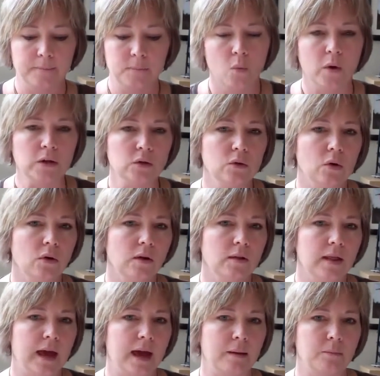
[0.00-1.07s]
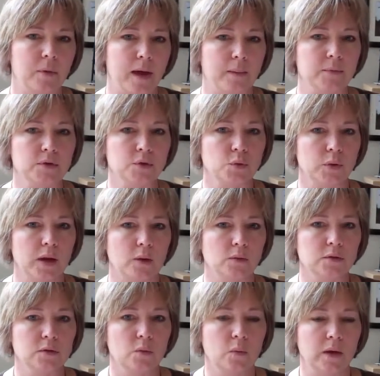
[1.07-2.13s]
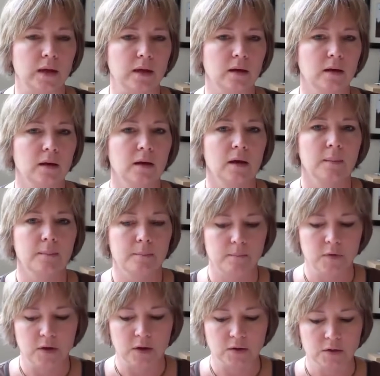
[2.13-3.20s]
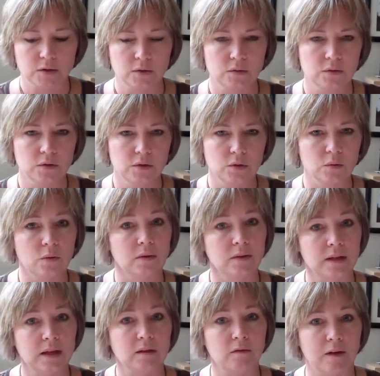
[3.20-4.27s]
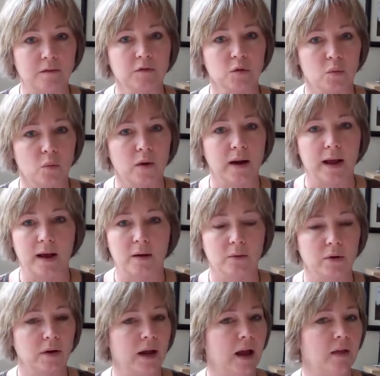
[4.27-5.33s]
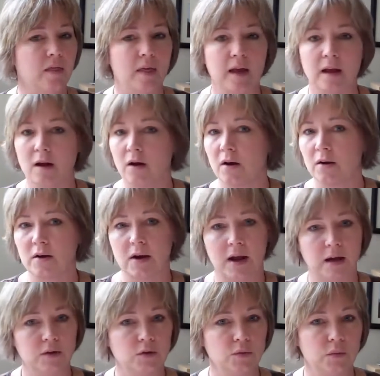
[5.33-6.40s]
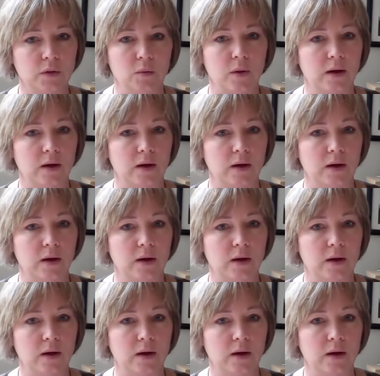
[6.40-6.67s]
When you go to lab is 3 hours a week. There are students who will leave after 1 hour, and they are not doing